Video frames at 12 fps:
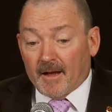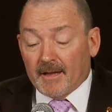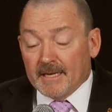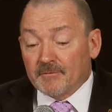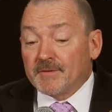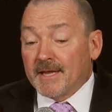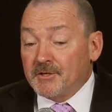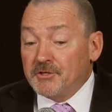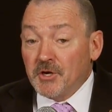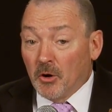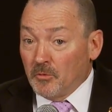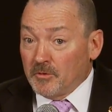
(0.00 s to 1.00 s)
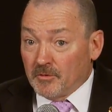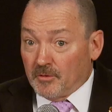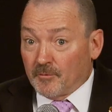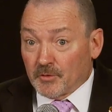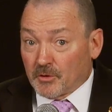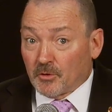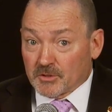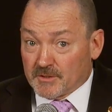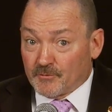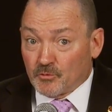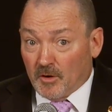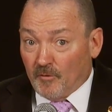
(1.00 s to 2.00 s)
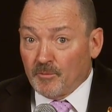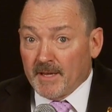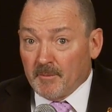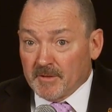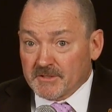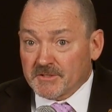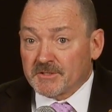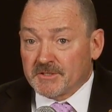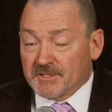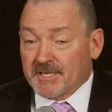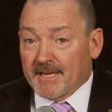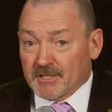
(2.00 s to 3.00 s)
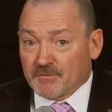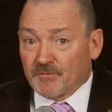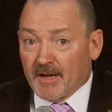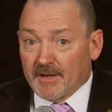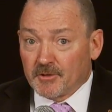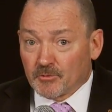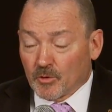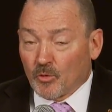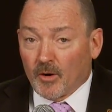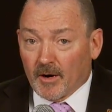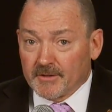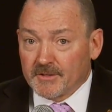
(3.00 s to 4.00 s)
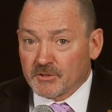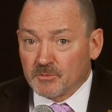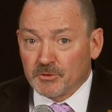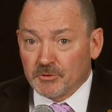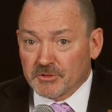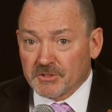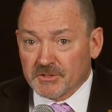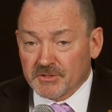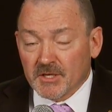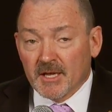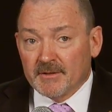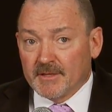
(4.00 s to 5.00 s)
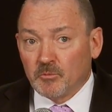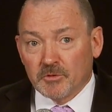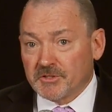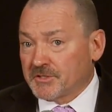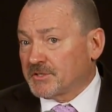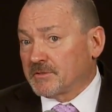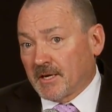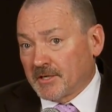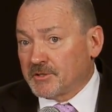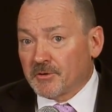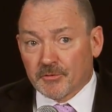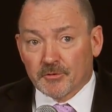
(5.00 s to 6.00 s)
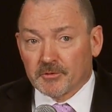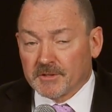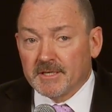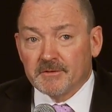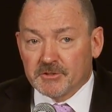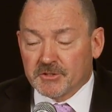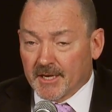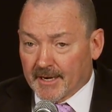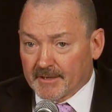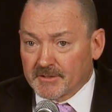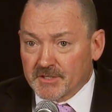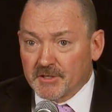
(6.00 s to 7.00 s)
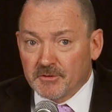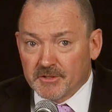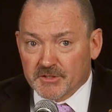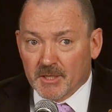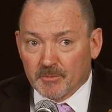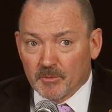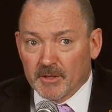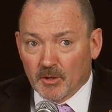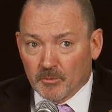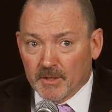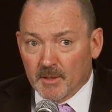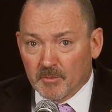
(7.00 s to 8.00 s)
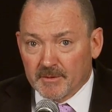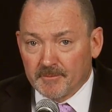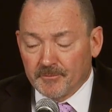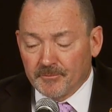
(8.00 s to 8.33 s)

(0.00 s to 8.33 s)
if they don't, over the course of 12 payments, satisfy your required distributions, then we'll just cut you a 13th check and send you the supplemental payment.